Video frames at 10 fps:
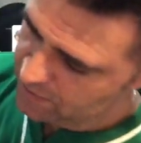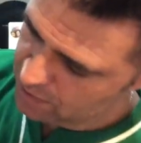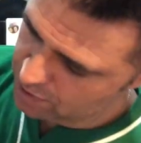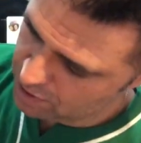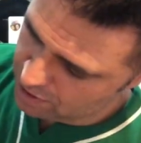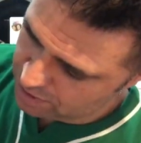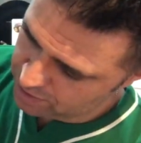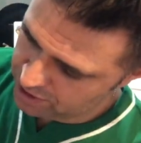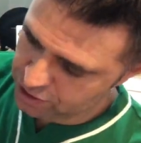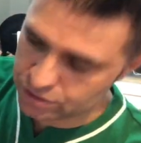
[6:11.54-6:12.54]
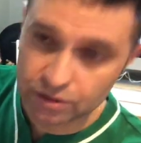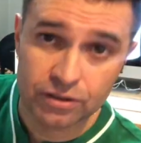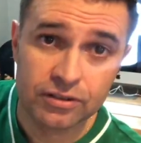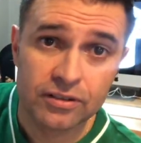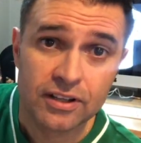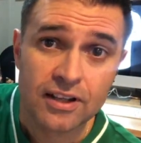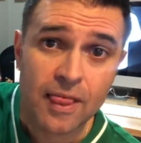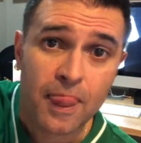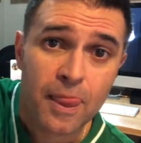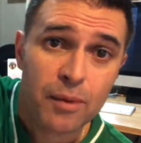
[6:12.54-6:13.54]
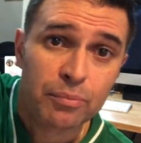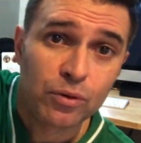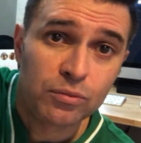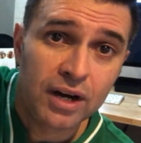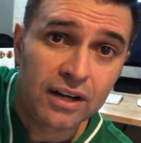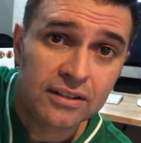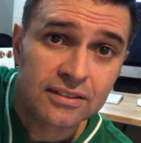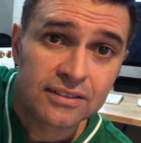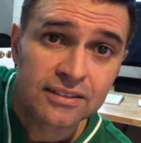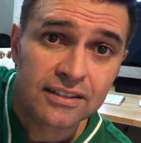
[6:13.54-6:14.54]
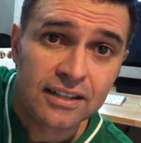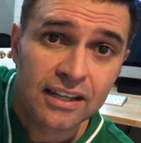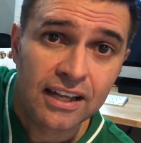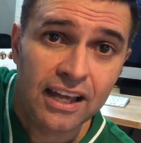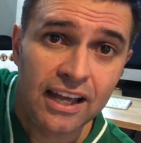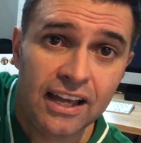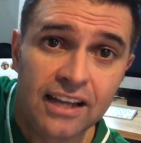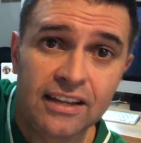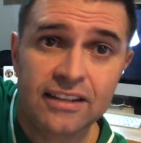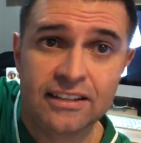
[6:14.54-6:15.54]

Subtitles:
Here you go, I'm gonna show you. Puma and